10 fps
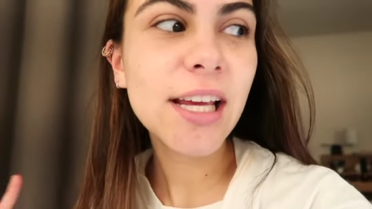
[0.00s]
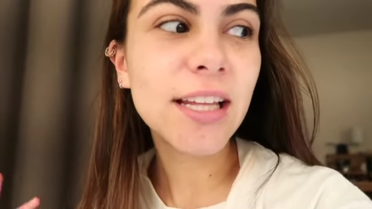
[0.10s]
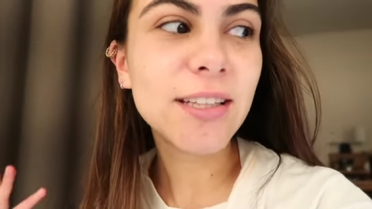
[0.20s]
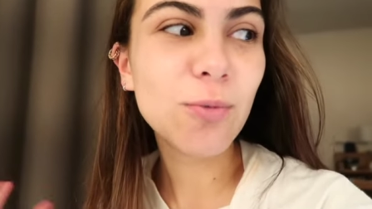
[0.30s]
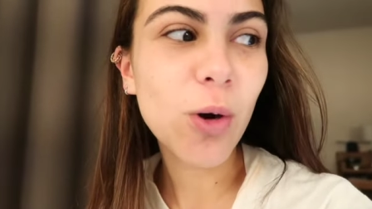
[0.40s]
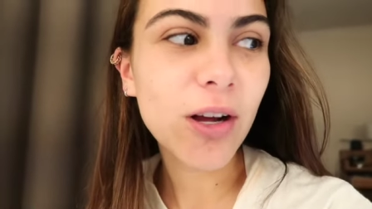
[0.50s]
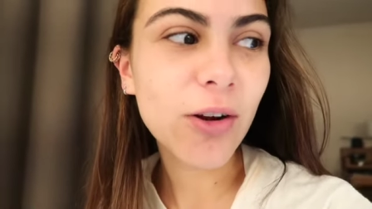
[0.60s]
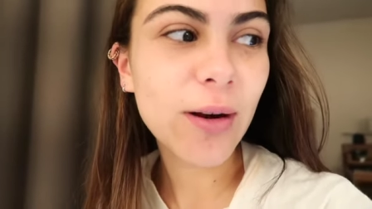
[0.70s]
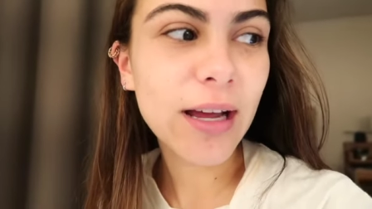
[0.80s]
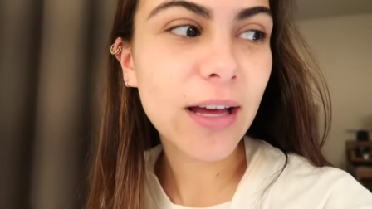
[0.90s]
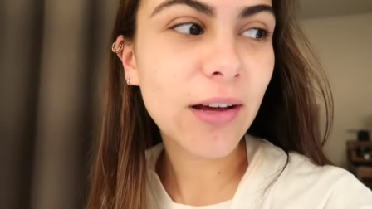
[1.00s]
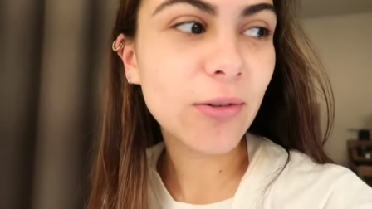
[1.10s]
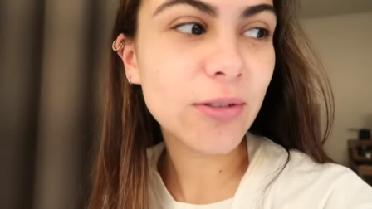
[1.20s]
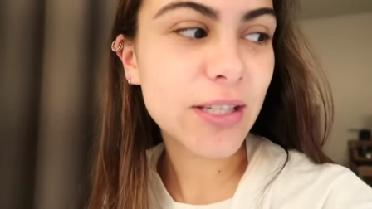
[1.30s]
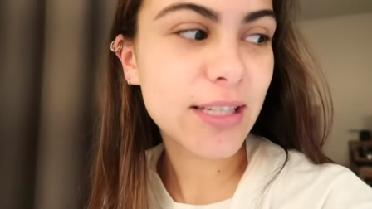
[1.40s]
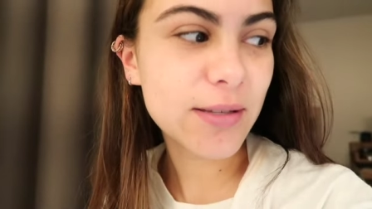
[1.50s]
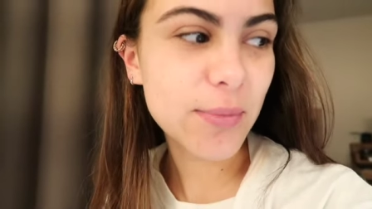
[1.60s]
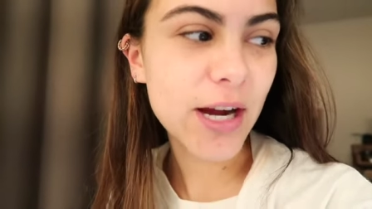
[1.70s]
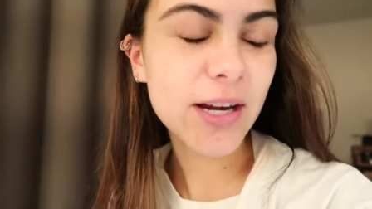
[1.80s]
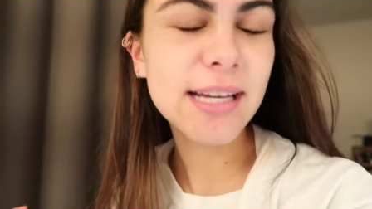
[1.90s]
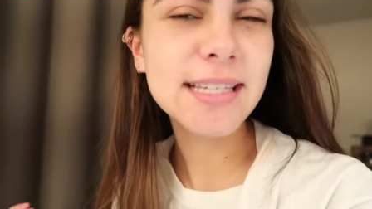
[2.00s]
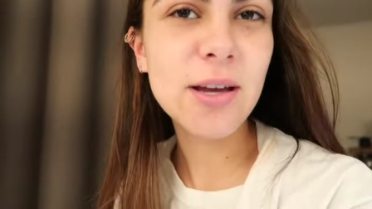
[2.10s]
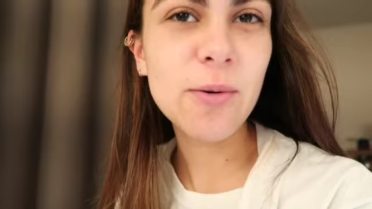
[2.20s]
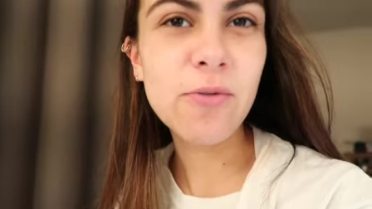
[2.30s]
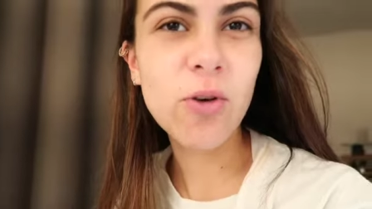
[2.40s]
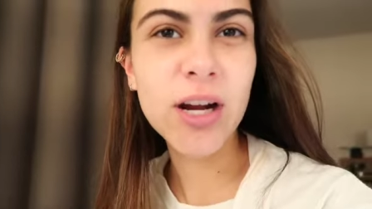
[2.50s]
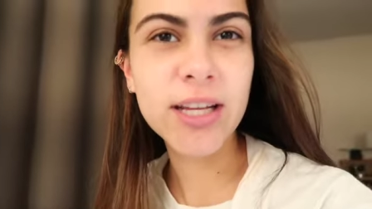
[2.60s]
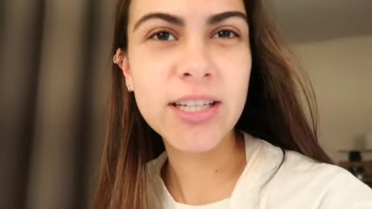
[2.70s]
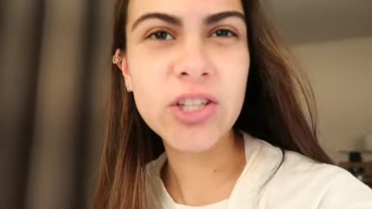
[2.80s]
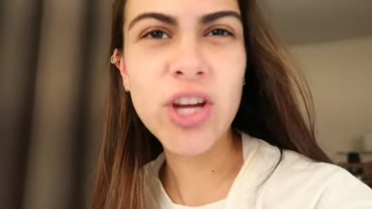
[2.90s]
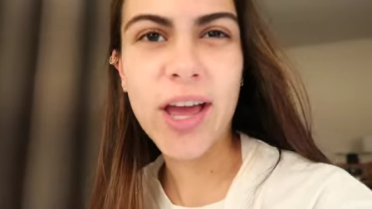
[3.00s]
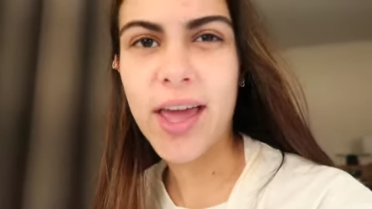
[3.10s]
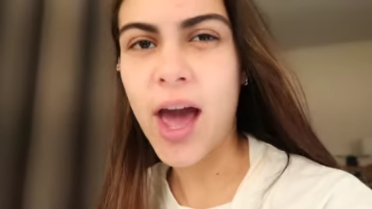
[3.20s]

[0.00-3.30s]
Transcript: and then walk around to some areas that we've wanted to check